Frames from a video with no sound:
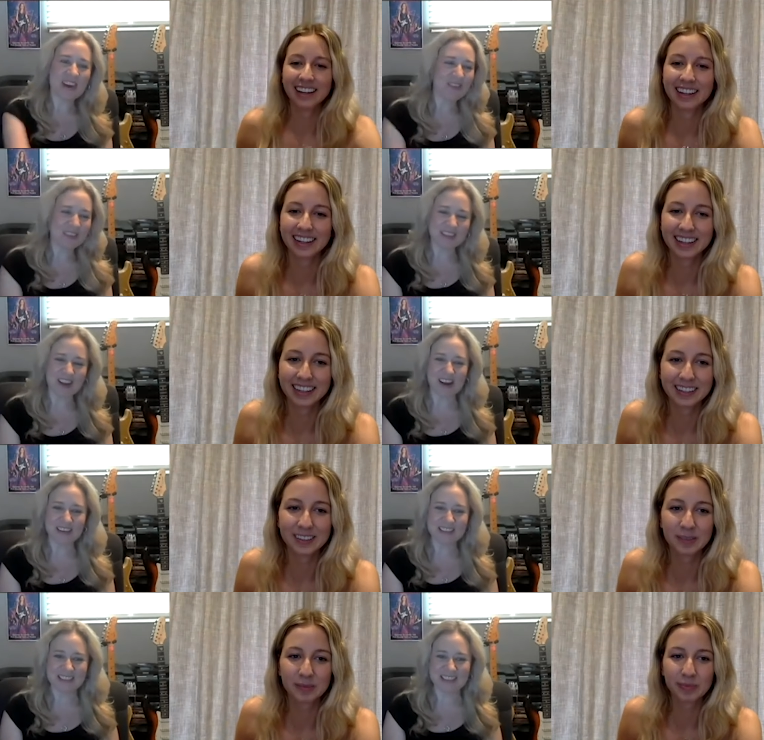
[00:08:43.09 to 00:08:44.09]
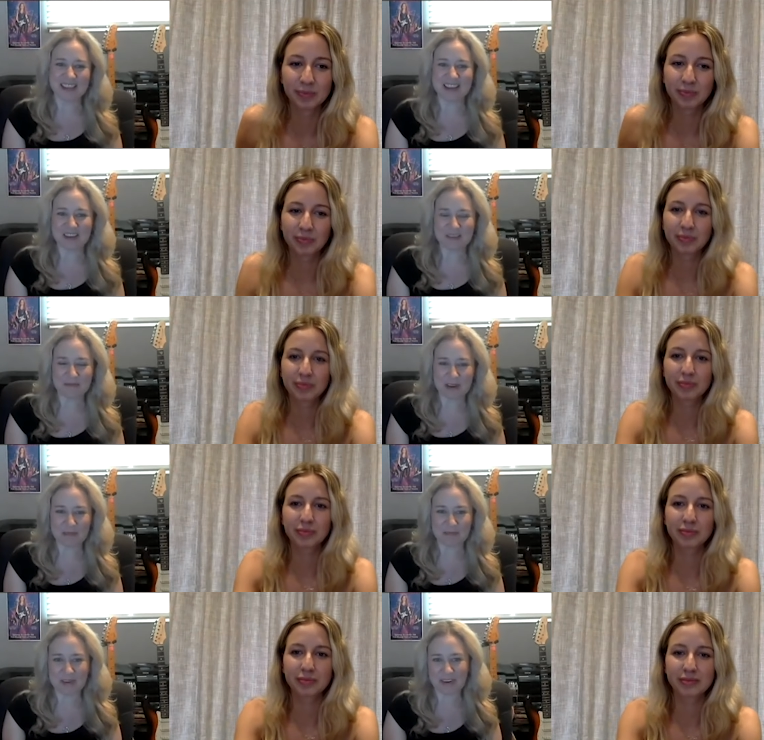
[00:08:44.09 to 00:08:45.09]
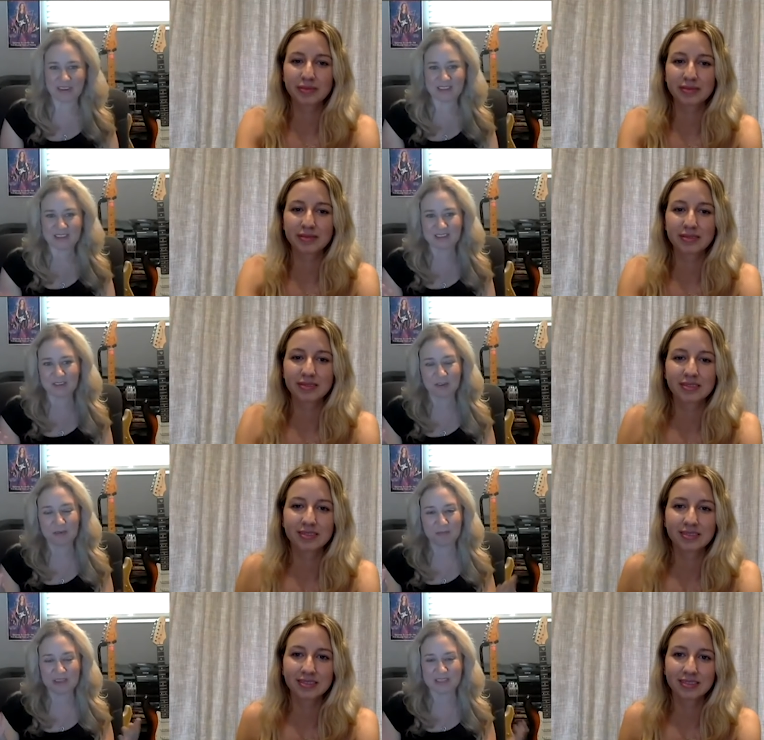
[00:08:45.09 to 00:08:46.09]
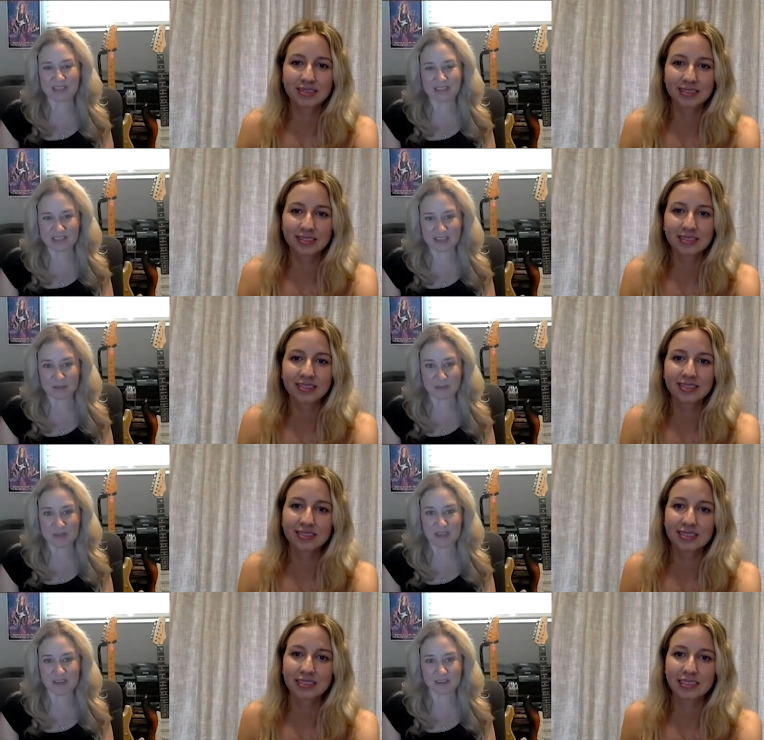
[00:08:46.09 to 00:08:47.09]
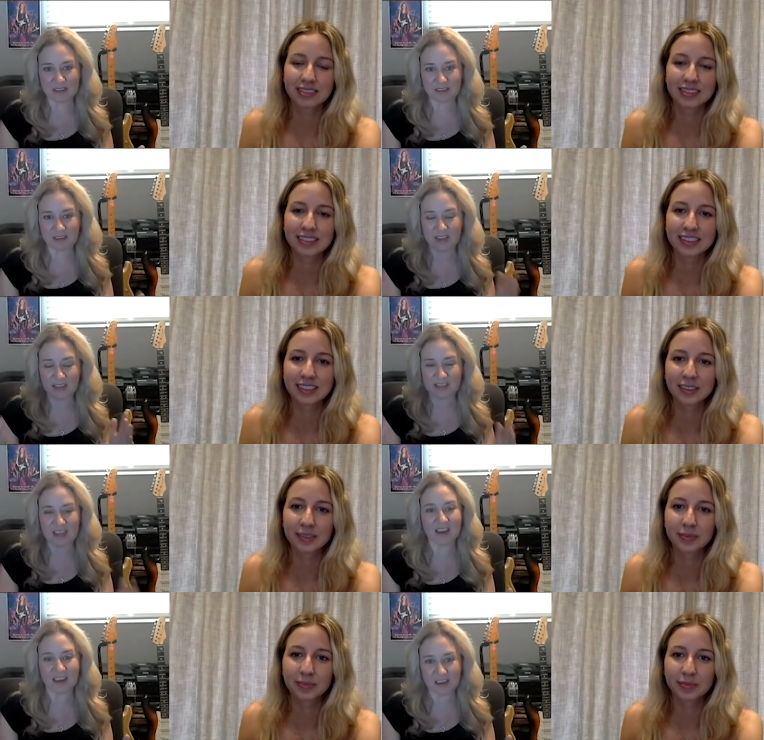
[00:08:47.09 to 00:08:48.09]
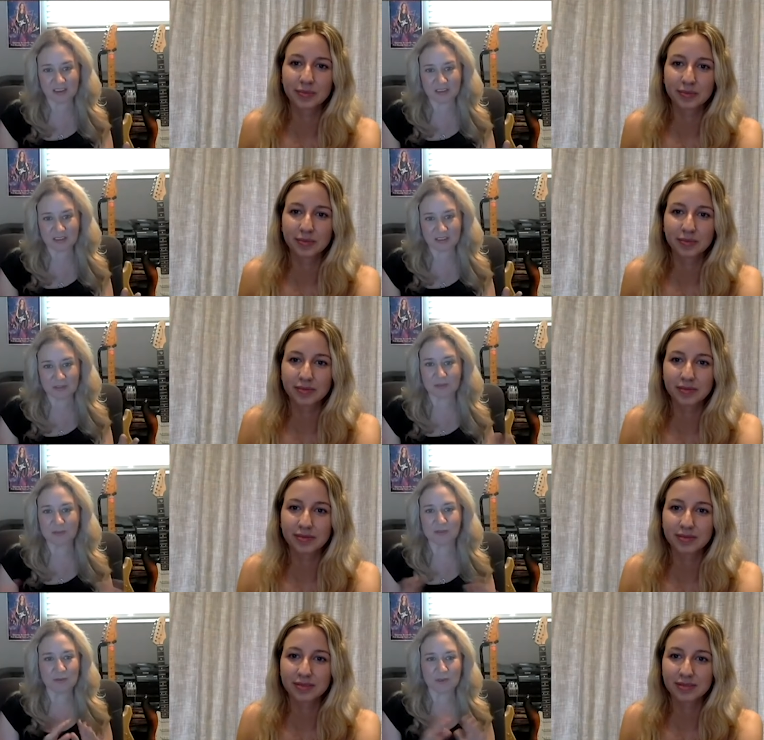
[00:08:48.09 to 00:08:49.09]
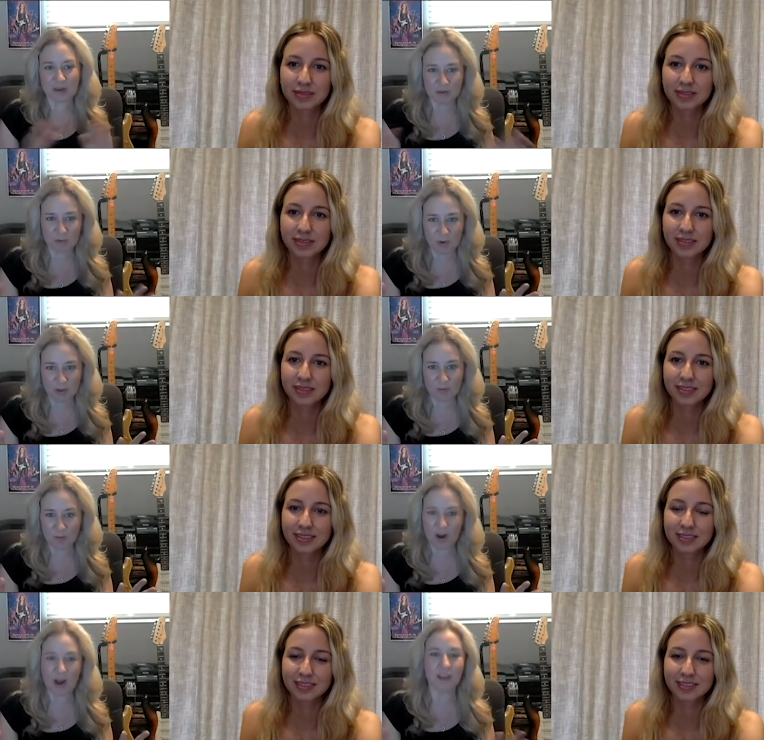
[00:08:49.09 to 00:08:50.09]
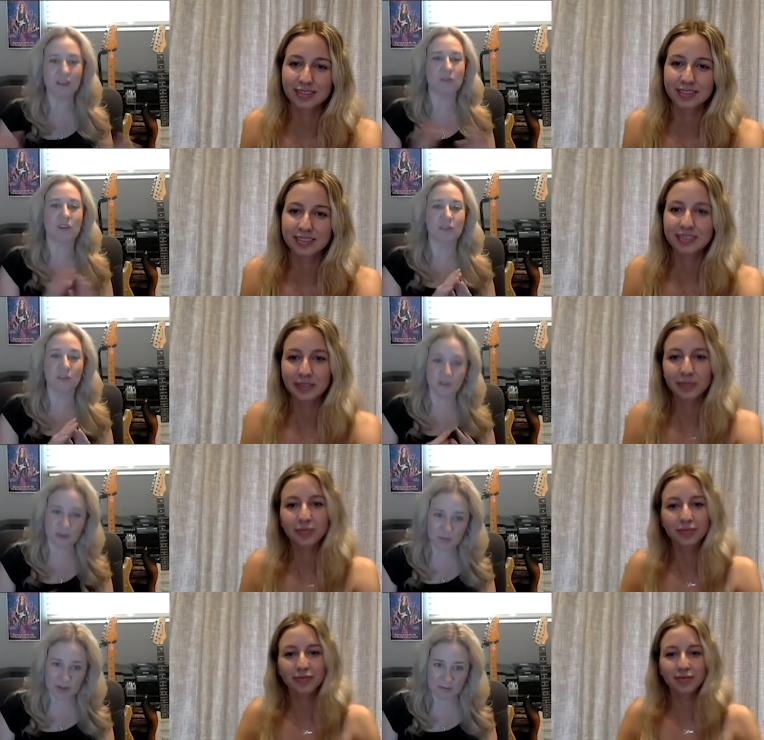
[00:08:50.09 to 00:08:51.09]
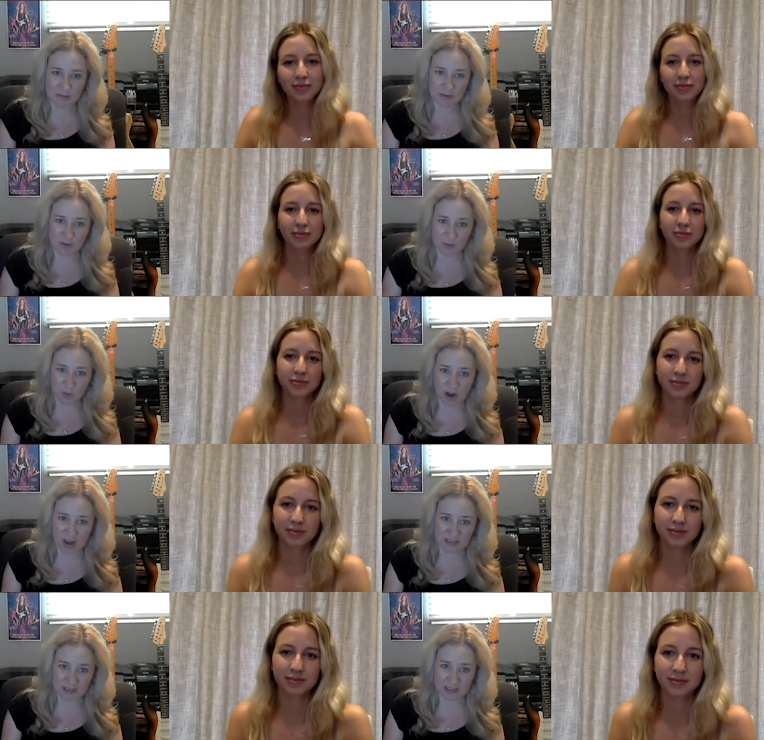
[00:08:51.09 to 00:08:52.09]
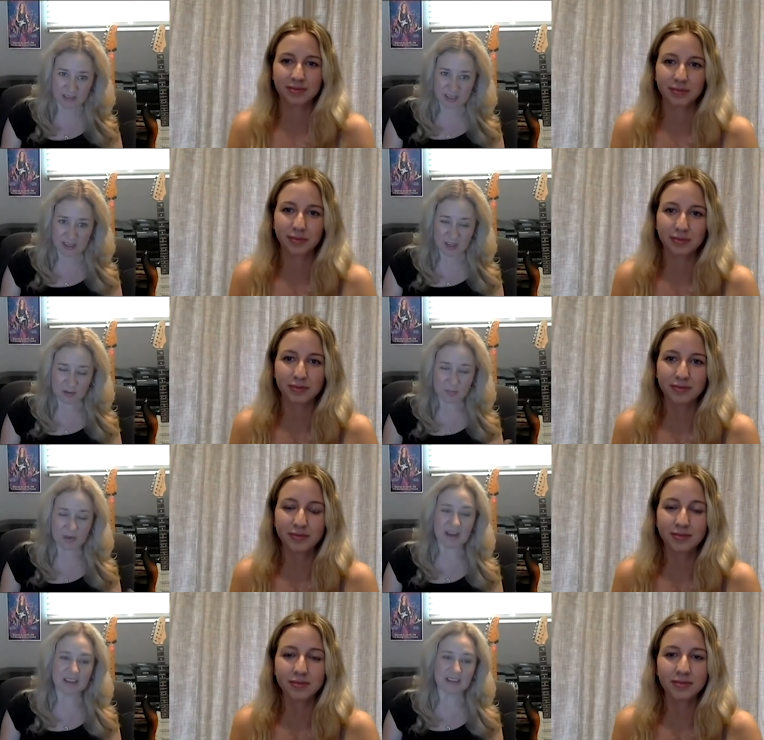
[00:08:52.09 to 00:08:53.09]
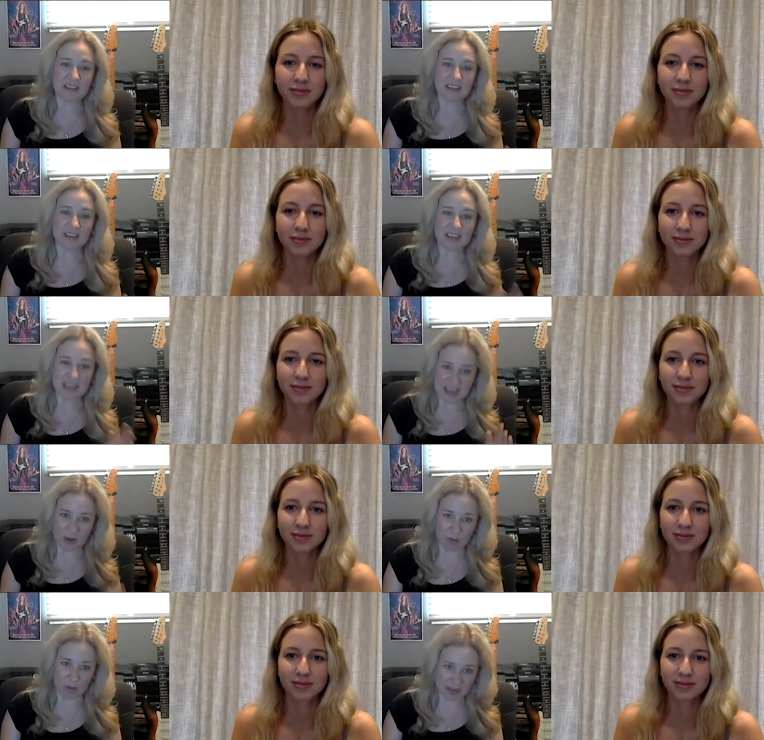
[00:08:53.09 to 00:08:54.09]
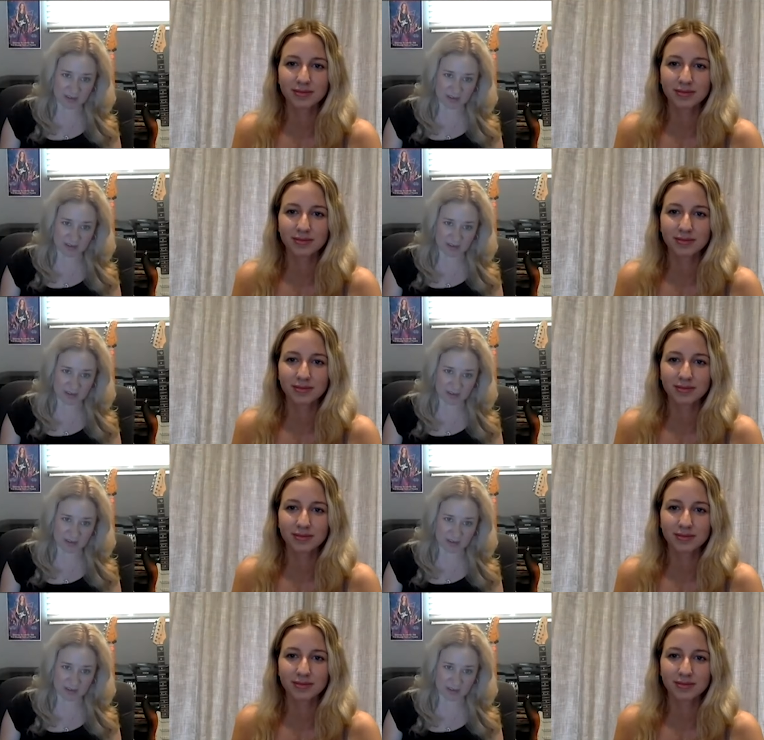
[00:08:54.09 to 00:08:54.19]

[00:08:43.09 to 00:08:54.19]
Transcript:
Speaker 1: I was young, uh, my parents, you know, basically said to me, okay, Tianna, you can do whatever you want, you can learn whatever you want, but you can't quit.